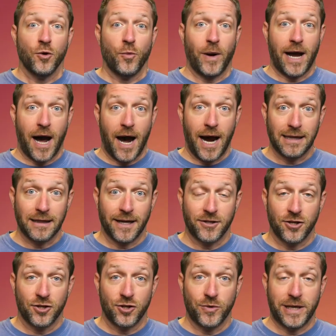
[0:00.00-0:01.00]
The way I
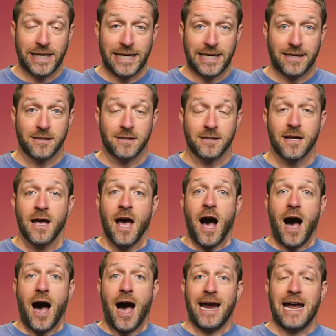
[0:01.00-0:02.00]
like to do it is
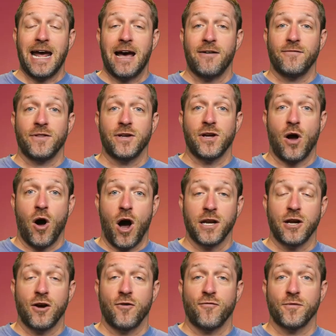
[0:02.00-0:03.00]
I have the
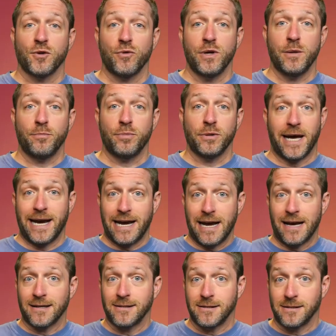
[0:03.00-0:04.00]
audio from the
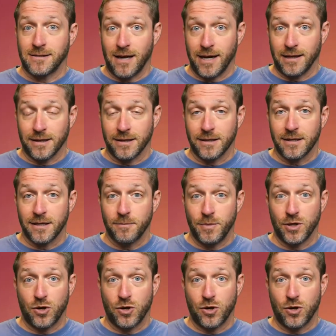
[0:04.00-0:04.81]
replay silent,